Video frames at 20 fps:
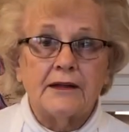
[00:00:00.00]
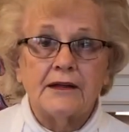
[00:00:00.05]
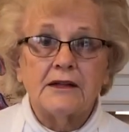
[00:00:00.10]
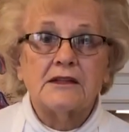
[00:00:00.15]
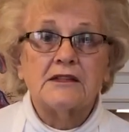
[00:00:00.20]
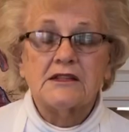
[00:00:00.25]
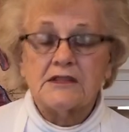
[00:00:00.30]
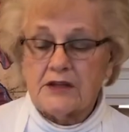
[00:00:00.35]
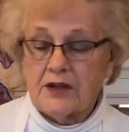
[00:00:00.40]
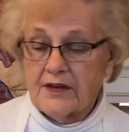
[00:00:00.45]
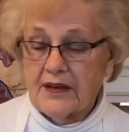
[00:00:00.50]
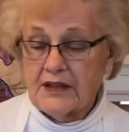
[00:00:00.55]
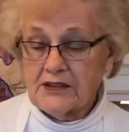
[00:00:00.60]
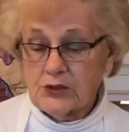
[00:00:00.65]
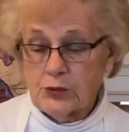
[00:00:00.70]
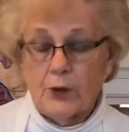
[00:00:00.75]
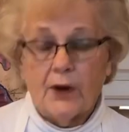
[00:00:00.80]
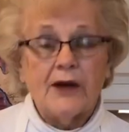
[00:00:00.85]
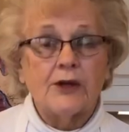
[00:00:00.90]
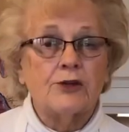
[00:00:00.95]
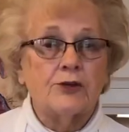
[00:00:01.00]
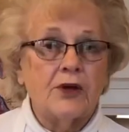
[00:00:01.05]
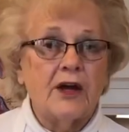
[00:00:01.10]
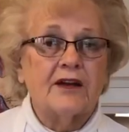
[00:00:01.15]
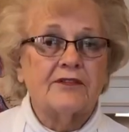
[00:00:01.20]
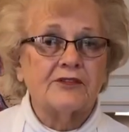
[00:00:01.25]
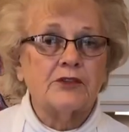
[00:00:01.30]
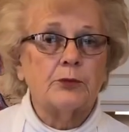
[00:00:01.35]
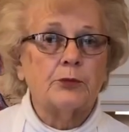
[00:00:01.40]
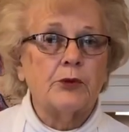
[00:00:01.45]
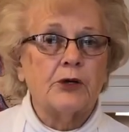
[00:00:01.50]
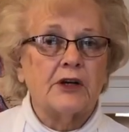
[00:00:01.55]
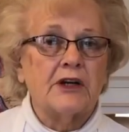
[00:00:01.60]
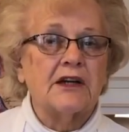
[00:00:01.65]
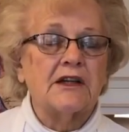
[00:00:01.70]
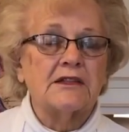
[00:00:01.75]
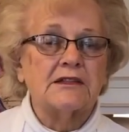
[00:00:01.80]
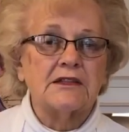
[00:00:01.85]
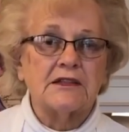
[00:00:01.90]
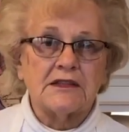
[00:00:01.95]
So that's why you have to put it
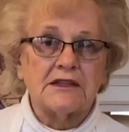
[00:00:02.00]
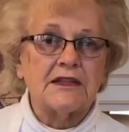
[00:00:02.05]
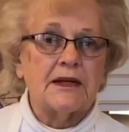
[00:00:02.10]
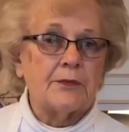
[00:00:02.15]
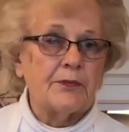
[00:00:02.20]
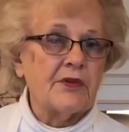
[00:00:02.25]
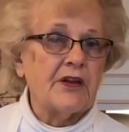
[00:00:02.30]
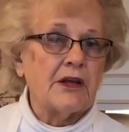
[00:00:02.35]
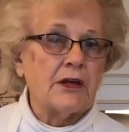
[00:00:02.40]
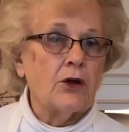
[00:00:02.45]
into something